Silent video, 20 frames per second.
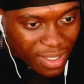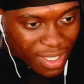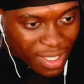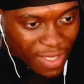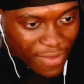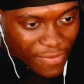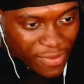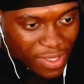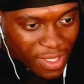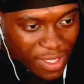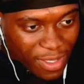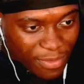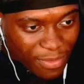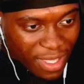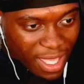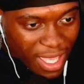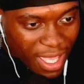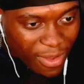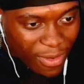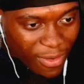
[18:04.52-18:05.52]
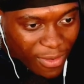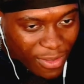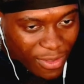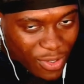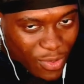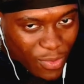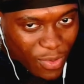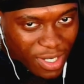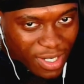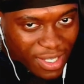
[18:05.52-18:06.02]
If you hear me out,
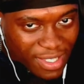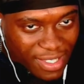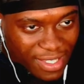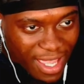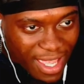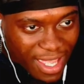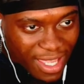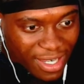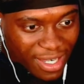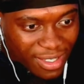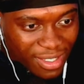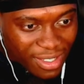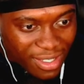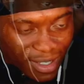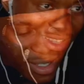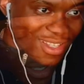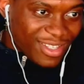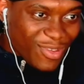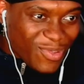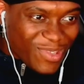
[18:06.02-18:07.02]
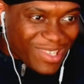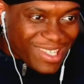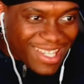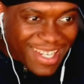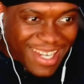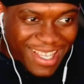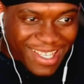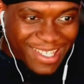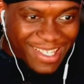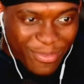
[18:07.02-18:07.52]
you understand. Don't sit
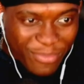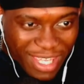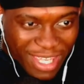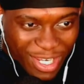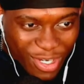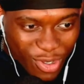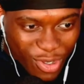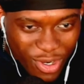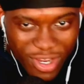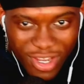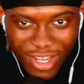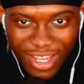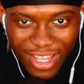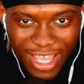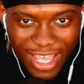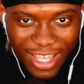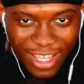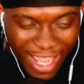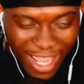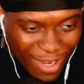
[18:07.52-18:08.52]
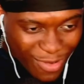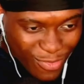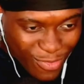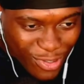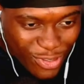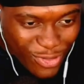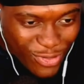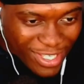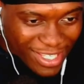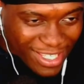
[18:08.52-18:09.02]
next to me, though. I don't
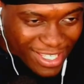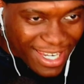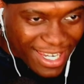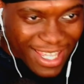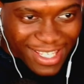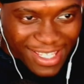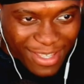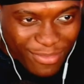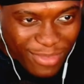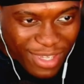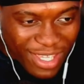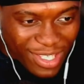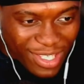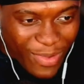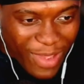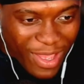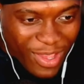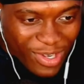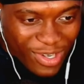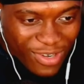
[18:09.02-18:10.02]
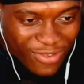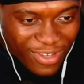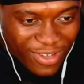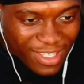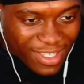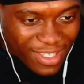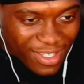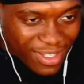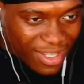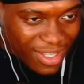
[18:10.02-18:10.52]
want you to sit next to me until I heard the
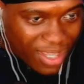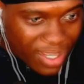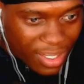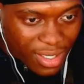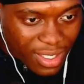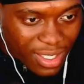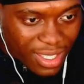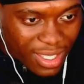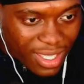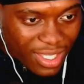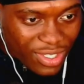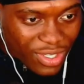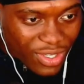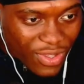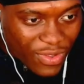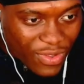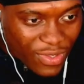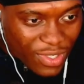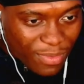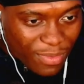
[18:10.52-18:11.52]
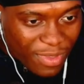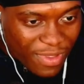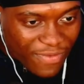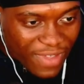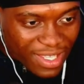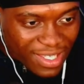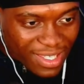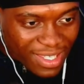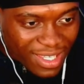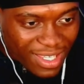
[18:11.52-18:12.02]
reason. Ichigo, you mean
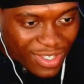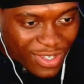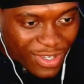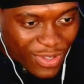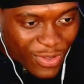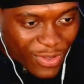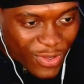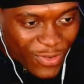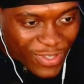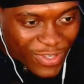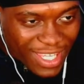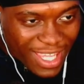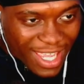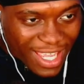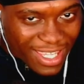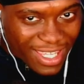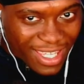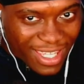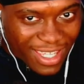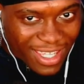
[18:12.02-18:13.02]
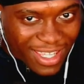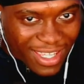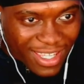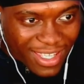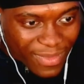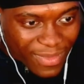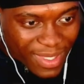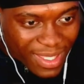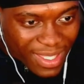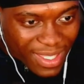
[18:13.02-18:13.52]
that's Ichigo Kurosaki?
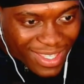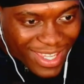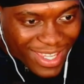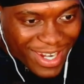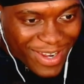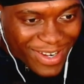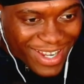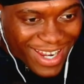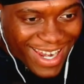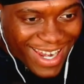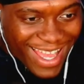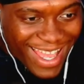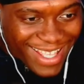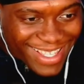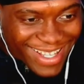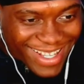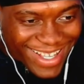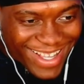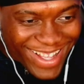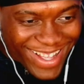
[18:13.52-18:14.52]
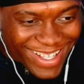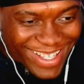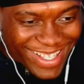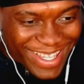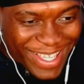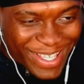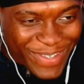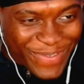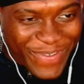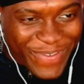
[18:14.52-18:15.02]
Turn up the lights, I can't see
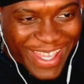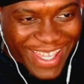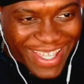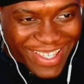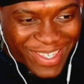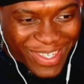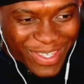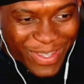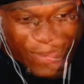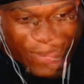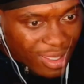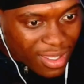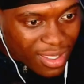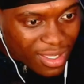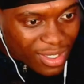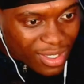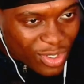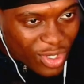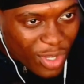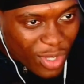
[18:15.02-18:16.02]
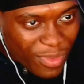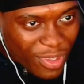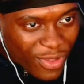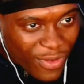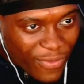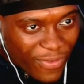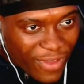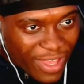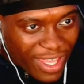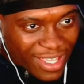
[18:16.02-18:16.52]
his face. Show me your
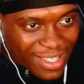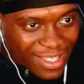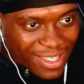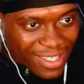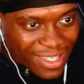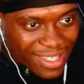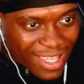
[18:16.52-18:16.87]
face.